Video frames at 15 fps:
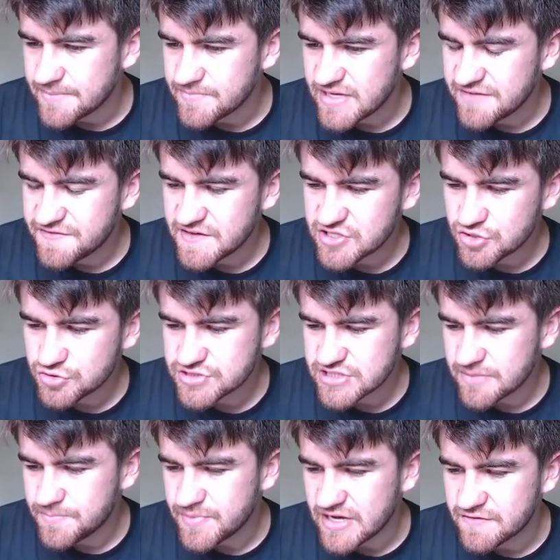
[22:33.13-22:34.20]
If he goes
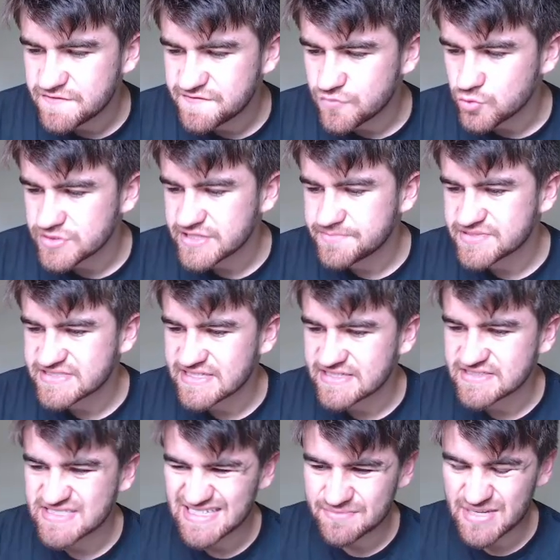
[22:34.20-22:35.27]
above 40%
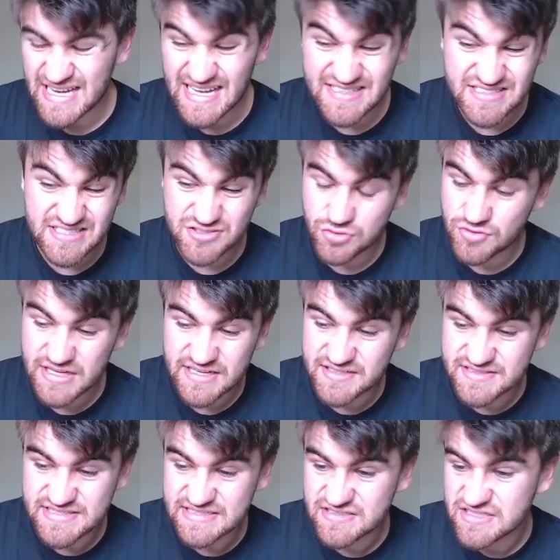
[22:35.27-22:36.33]
CBAs, he's already at
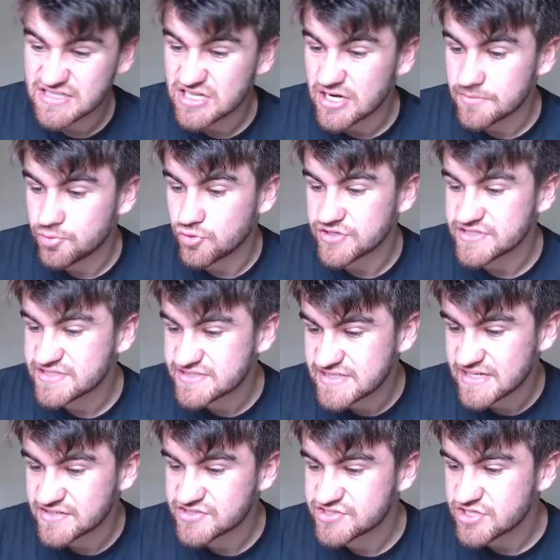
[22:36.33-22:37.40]

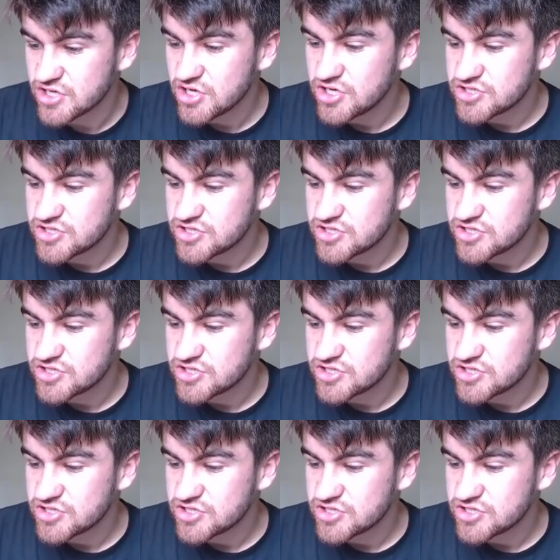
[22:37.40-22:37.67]
69.6.